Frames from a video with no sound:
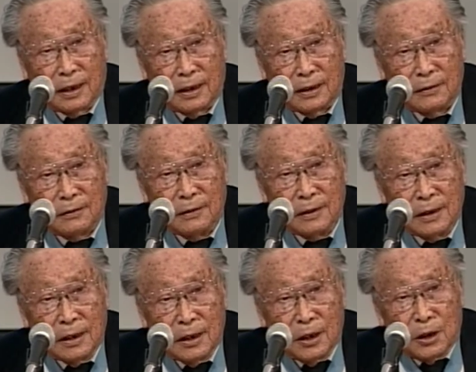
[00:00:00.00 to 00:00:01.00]
100,
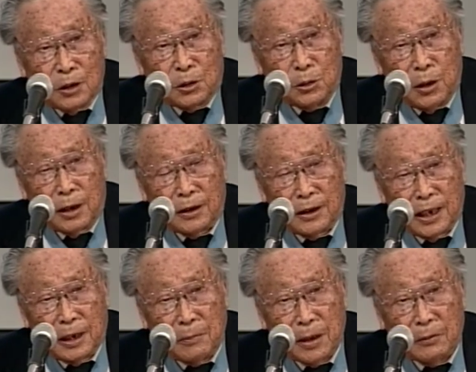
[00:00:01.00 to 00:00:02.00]

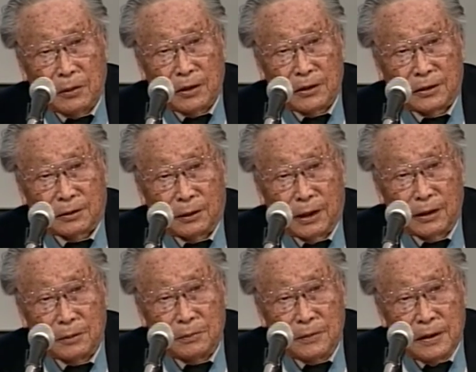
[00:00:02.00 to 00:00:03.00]
280 men were
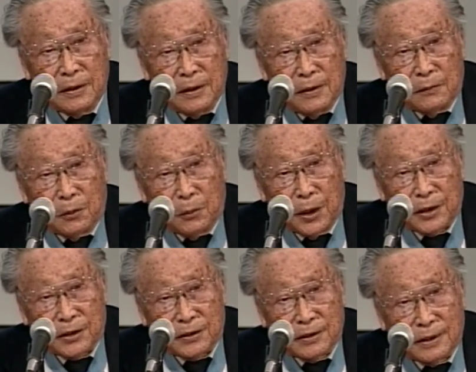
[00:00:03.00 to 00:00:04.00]
surrounded for weeks.